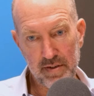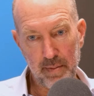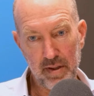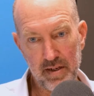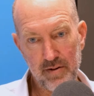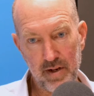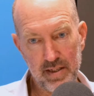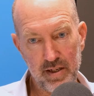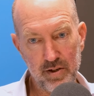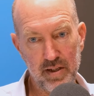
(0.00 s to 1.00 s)
some of the
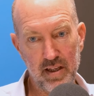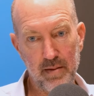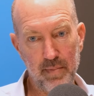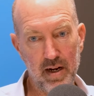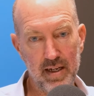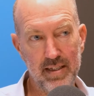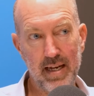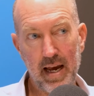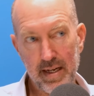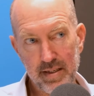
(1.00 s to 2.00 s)
transition that the Middle
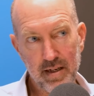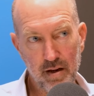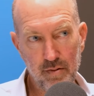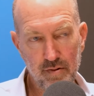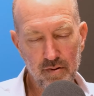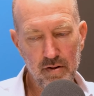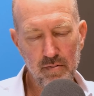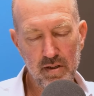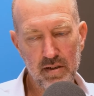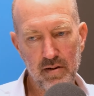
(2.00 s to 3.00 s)
East has to go
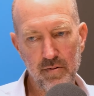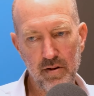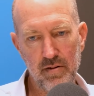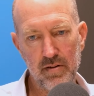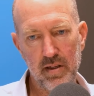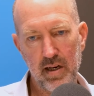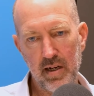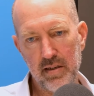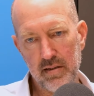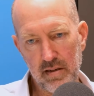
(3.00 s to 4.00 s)
through. And so we're using
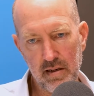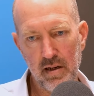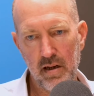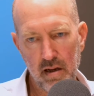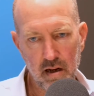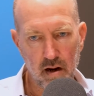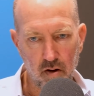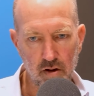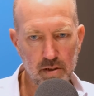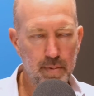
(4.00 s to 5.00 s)
that as a
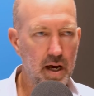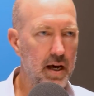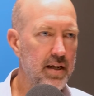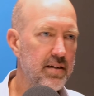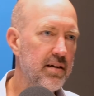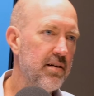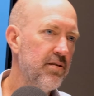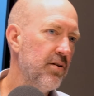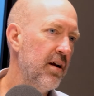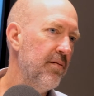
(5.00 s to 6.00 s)
launch pad to
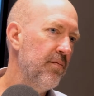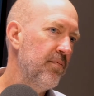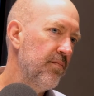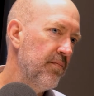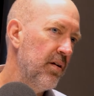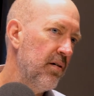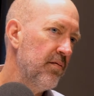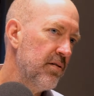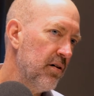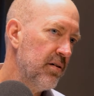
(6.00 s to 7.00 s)
try to, you
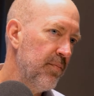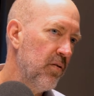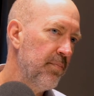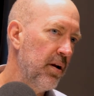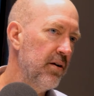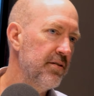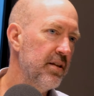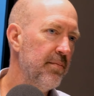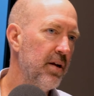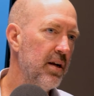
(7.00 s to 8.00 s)
know, talk to more players
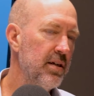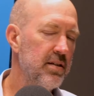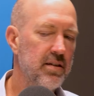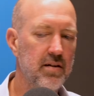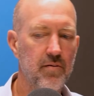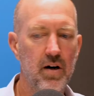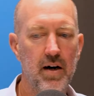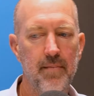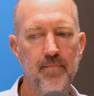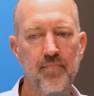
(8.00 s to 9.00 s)
in the Middle East.
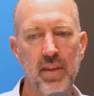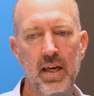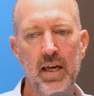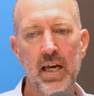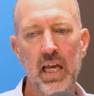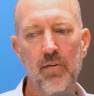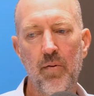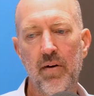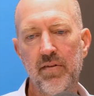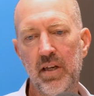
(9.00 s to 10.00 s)
So anyway,
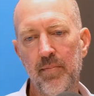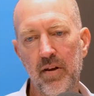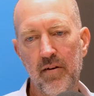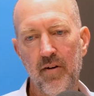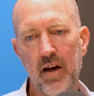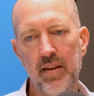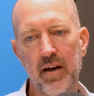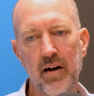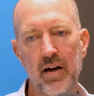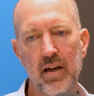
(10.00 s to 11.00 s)
we have a team on the ground
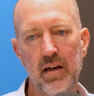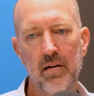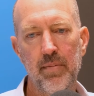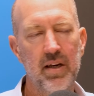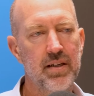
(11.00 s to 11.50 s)
there, and it'll be